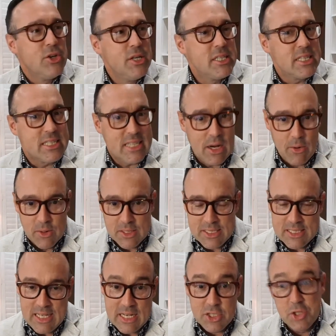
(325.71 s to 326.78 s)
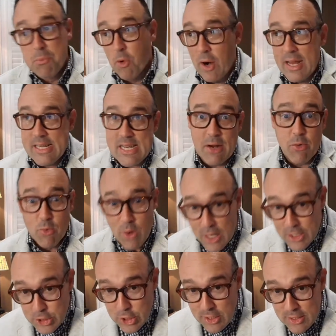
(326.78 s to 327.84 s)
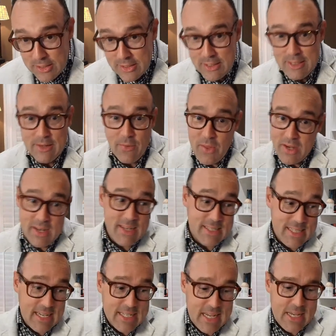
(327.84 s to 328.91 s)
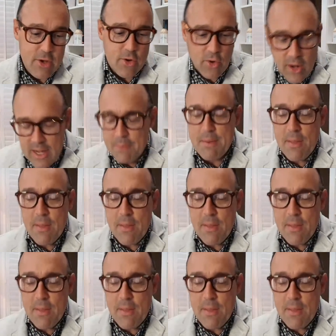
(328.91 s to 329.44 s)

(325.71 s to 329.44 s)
36 hours is actually more anti-Russia than it is anti-Ukraine.